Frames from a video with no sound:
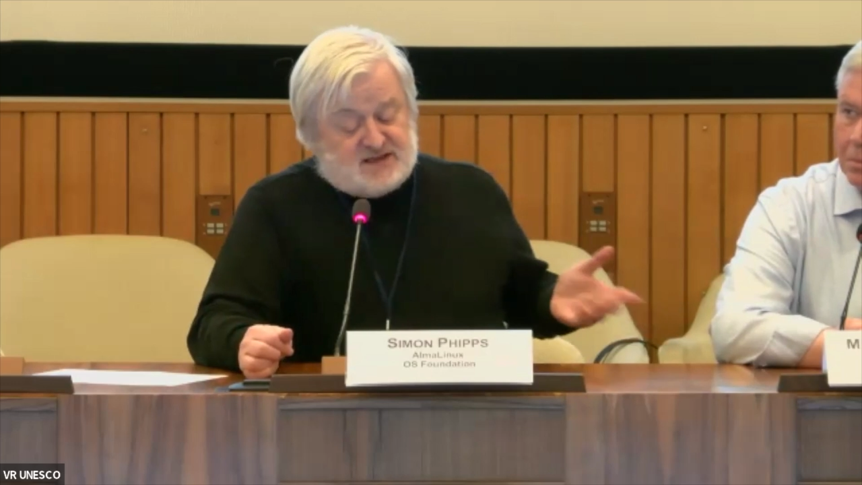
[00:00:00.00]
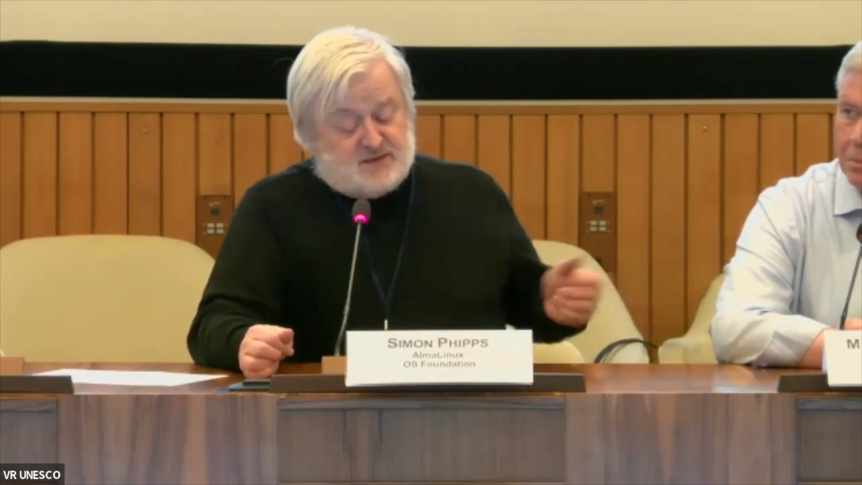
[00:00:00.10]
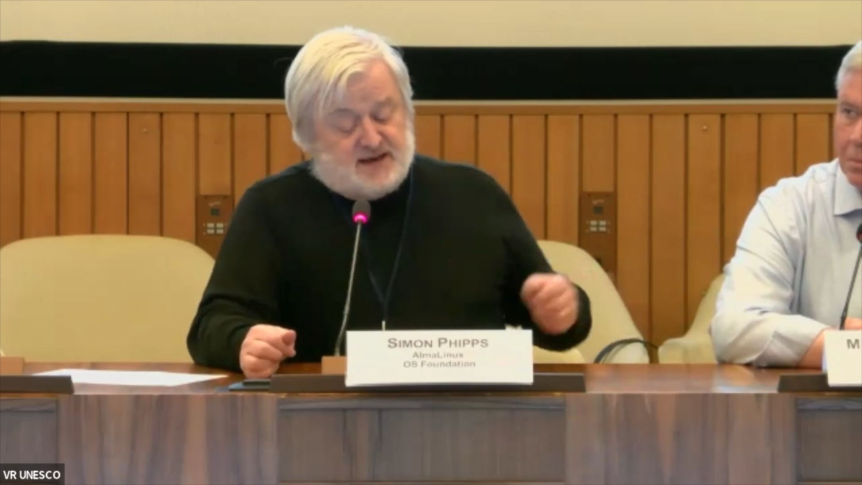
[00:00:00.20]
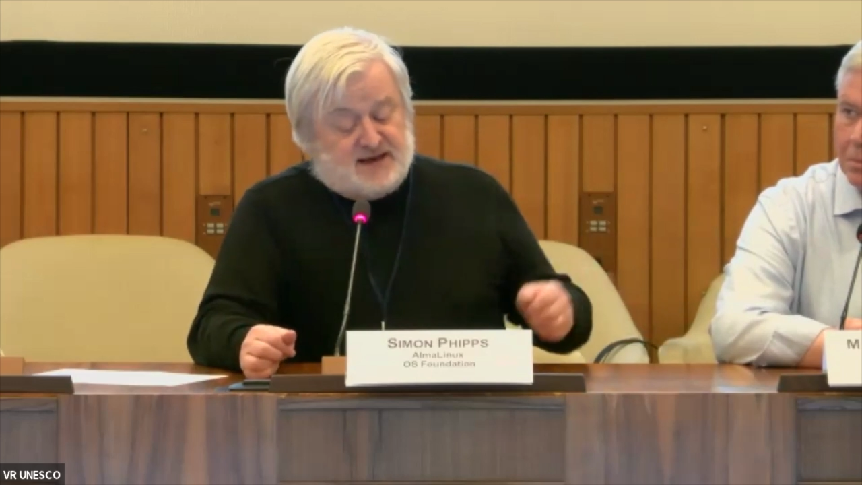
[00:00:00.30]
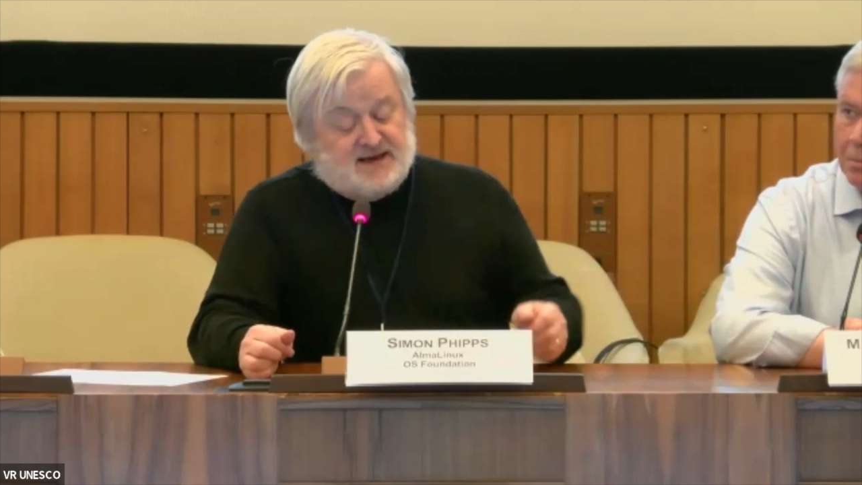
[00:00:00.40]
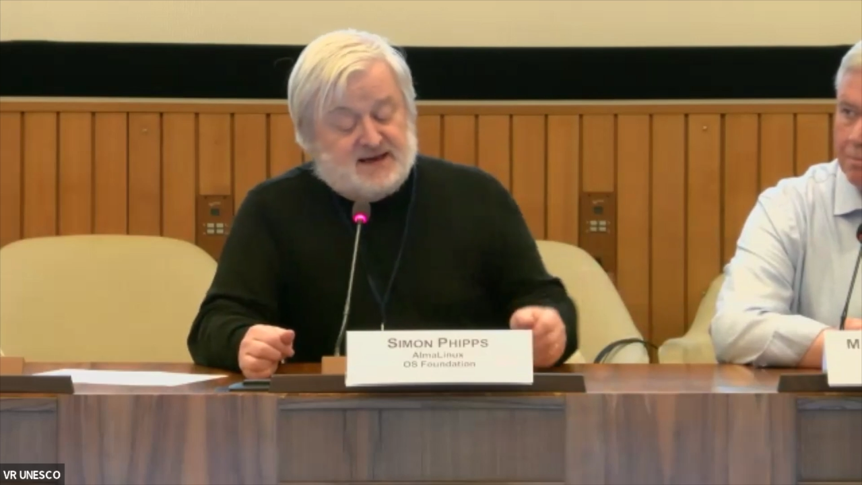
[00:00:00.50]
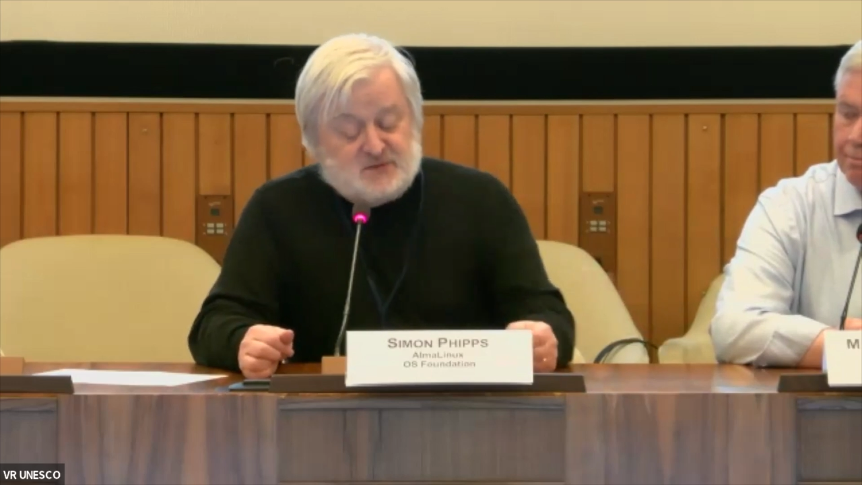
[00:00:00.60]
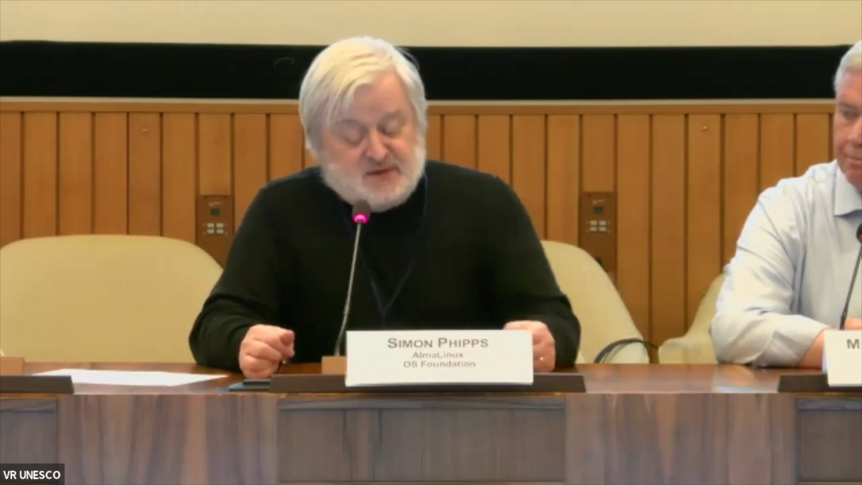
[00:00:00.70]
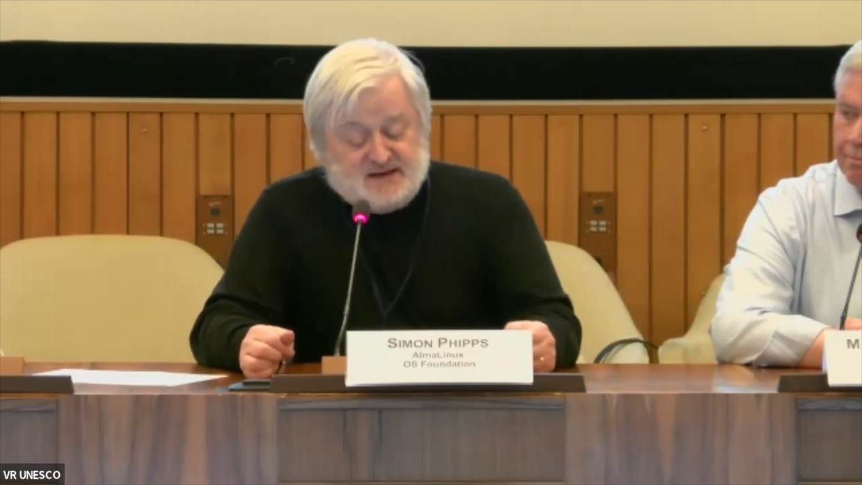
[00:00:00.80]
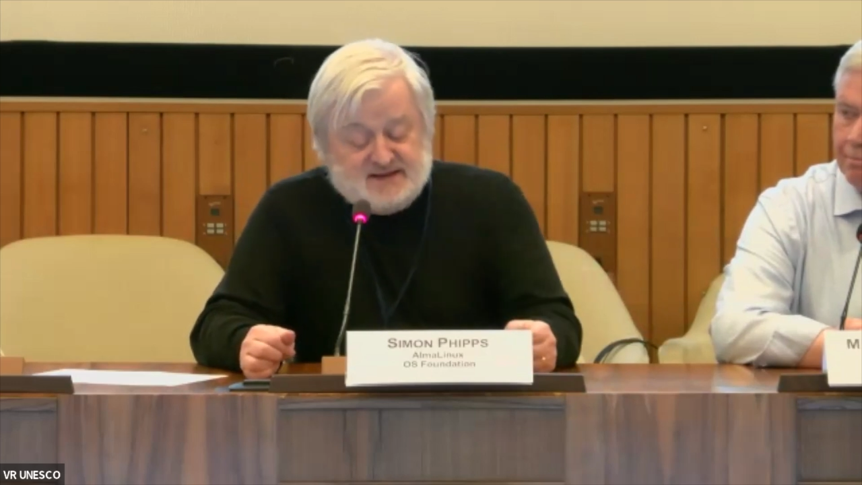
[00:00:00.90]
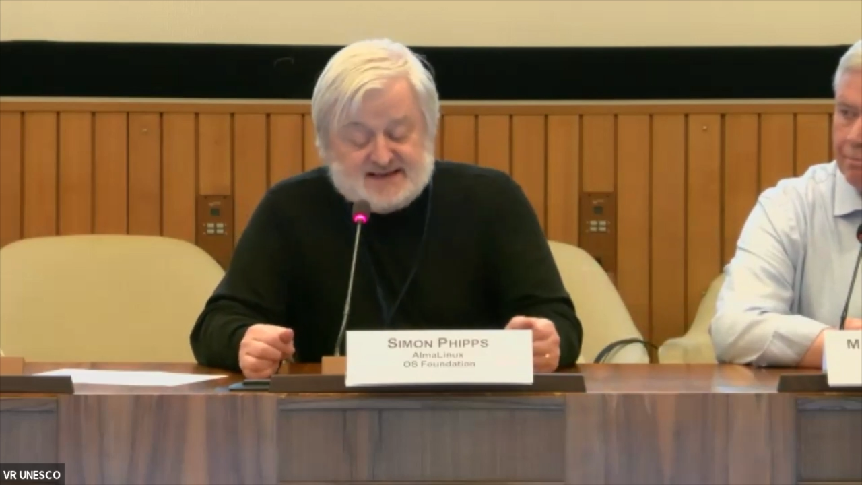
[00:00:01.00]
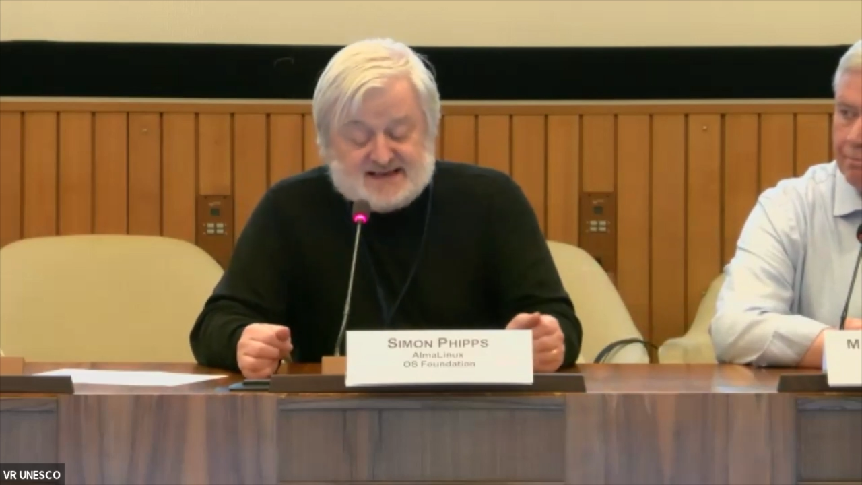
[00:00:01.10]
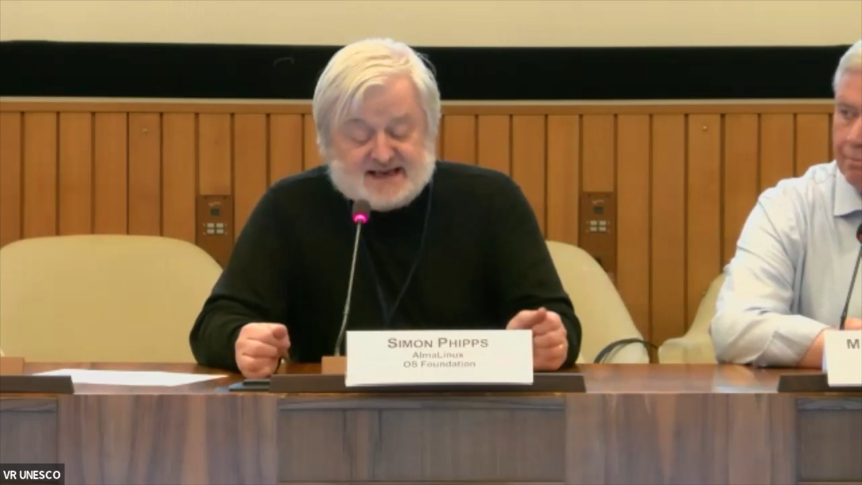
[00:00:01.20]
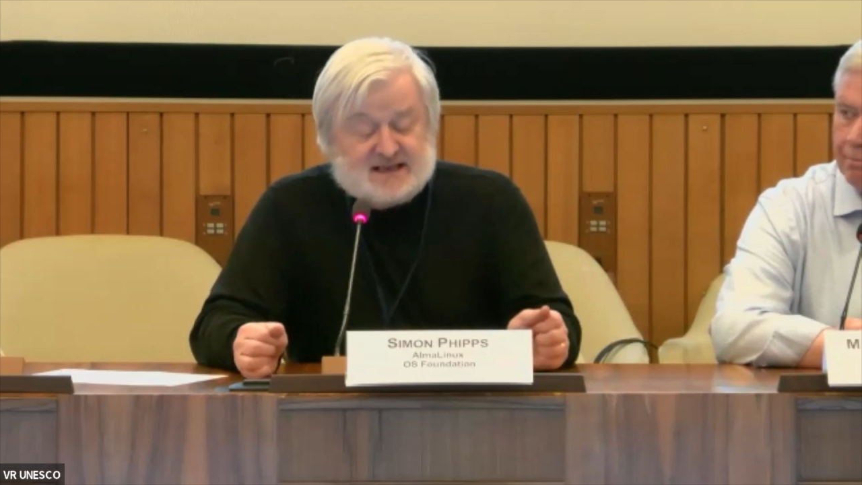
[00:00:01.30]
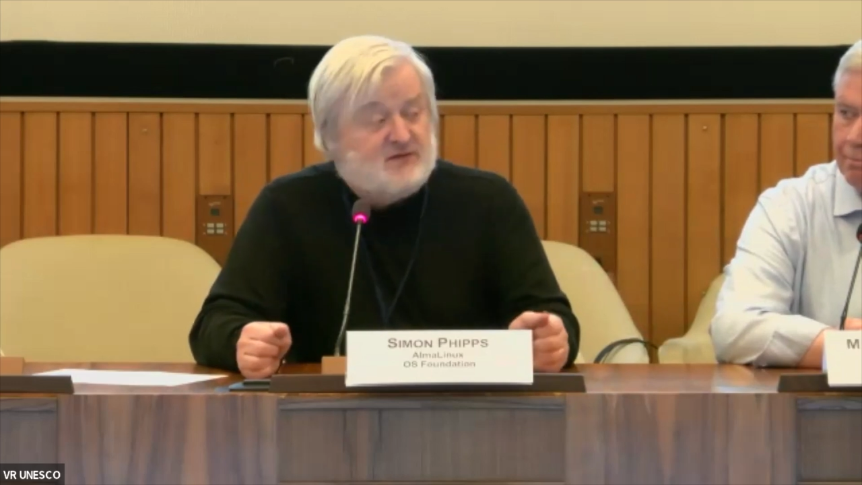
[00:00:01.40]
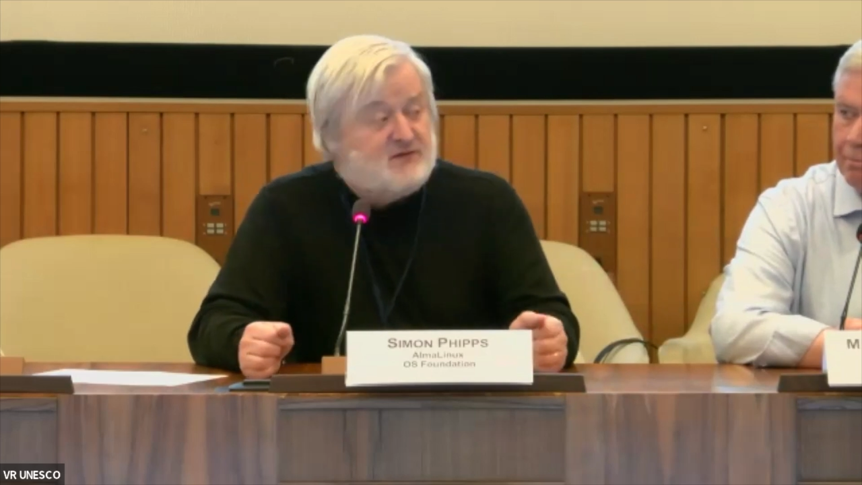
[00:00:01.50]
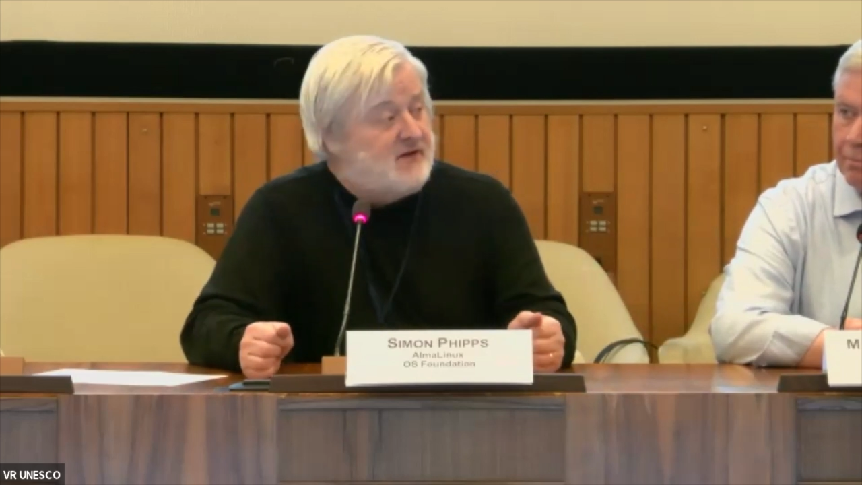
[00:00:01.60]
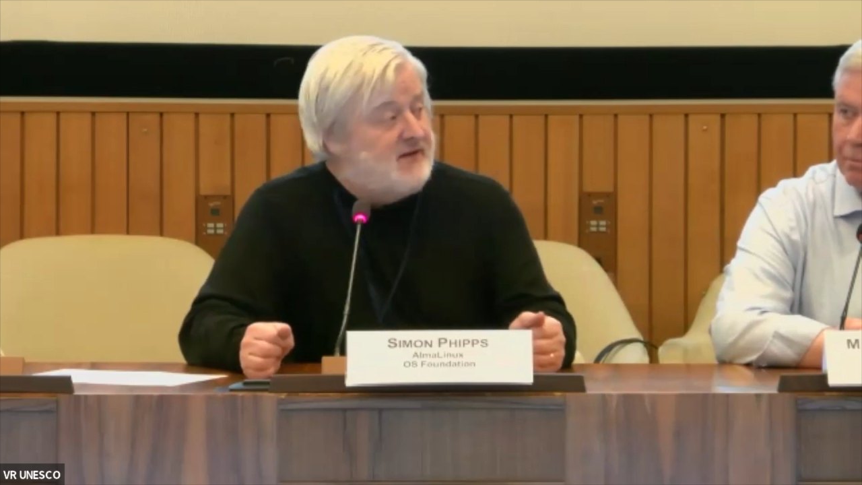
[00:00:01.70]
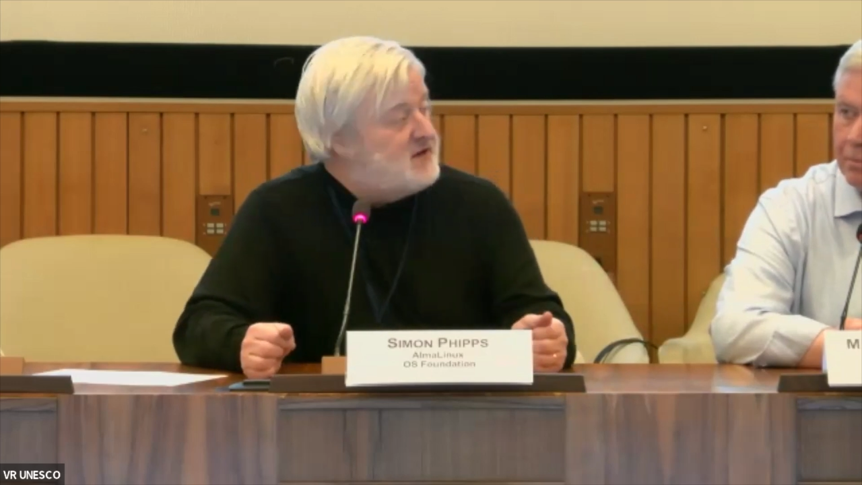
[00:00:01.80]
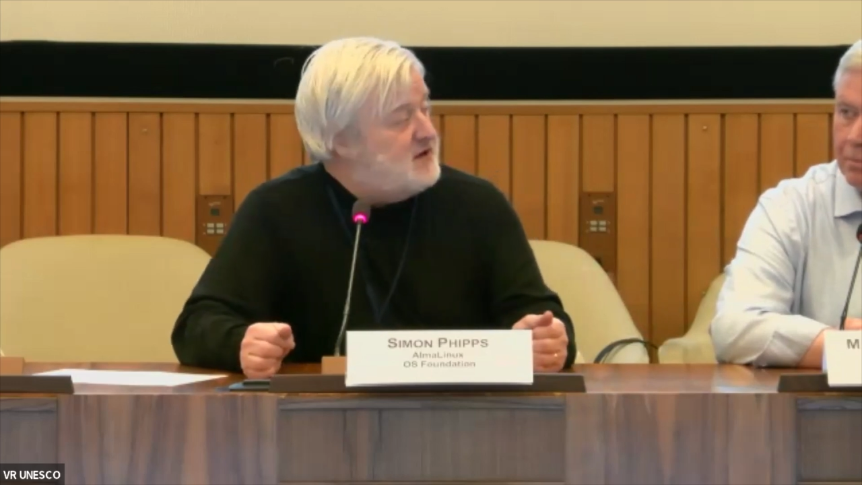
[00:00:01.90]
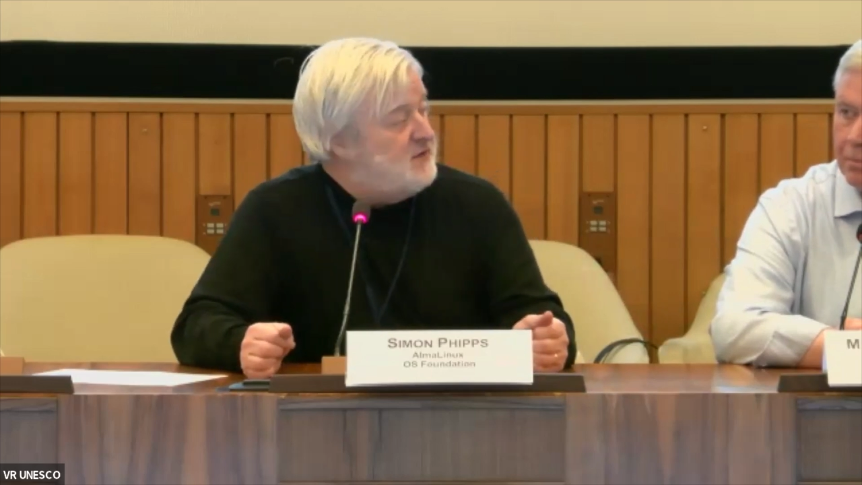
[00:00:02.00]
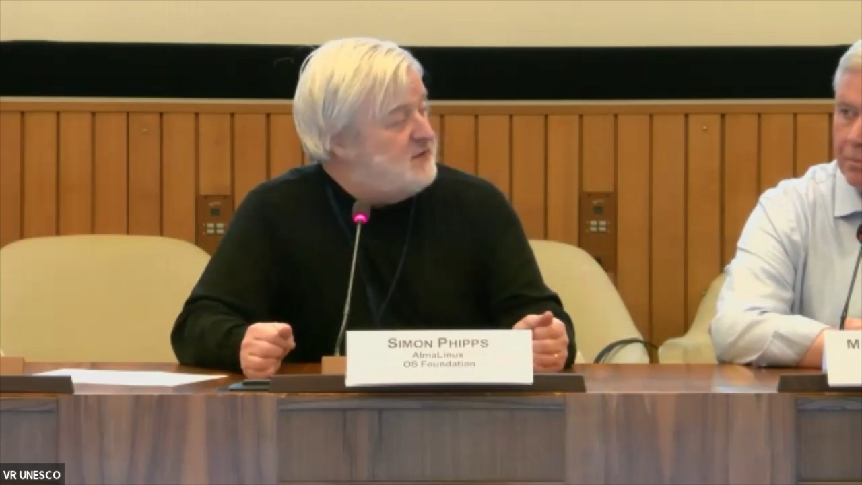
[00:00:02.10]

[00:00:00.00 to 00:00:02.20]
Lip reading: me, has been the executive director of